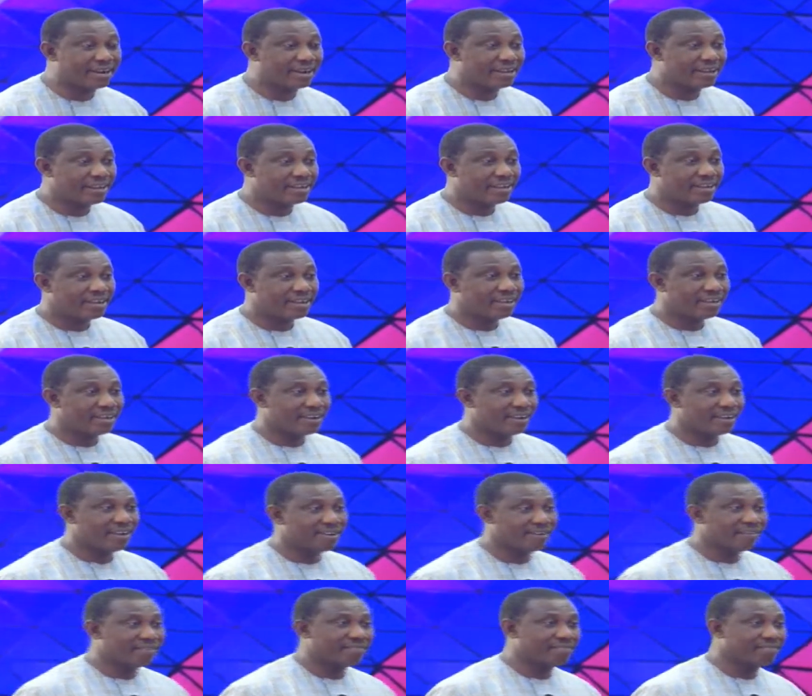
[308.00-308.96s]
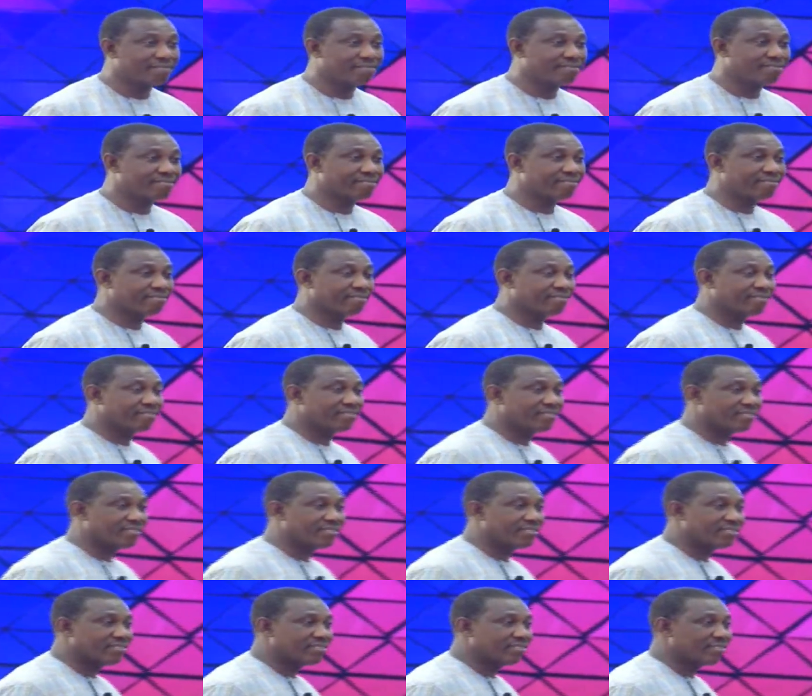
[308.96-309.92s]

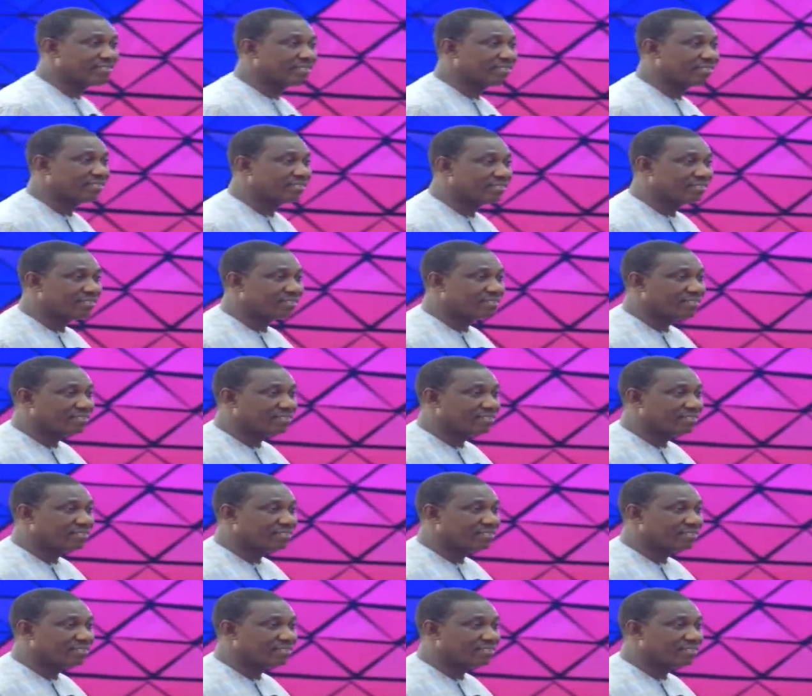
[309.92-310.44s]
Nobody speaks.